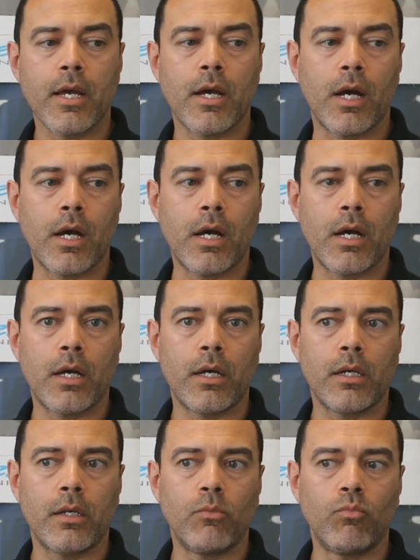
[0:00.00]

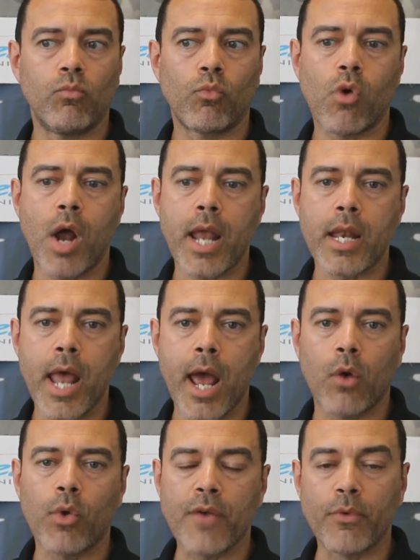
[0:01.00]
Right
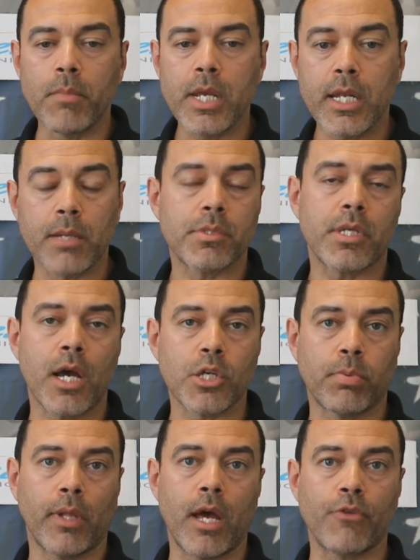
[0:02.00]
now we have a
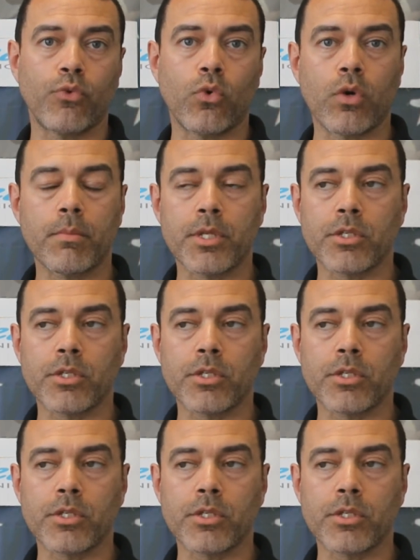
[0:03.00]
medium-sized platform.